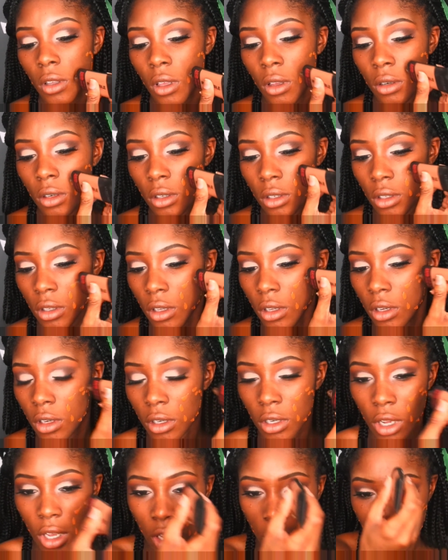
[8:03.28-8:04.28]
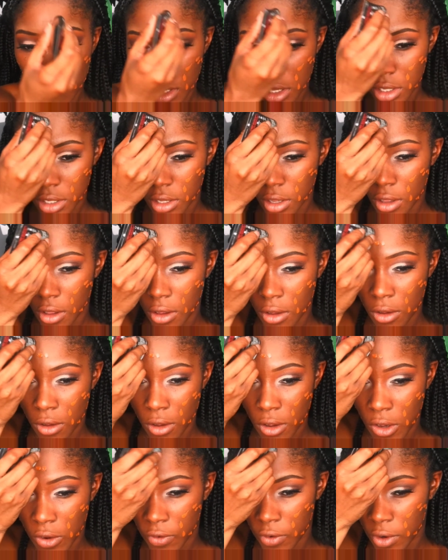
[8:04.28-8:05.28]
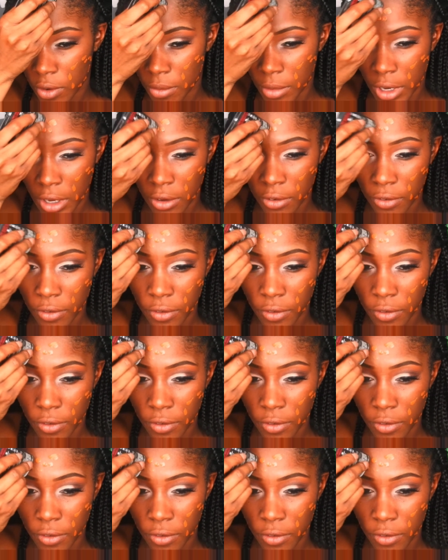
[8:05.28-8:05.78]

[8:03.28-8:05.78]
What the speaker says: I'm just going to dot this all over my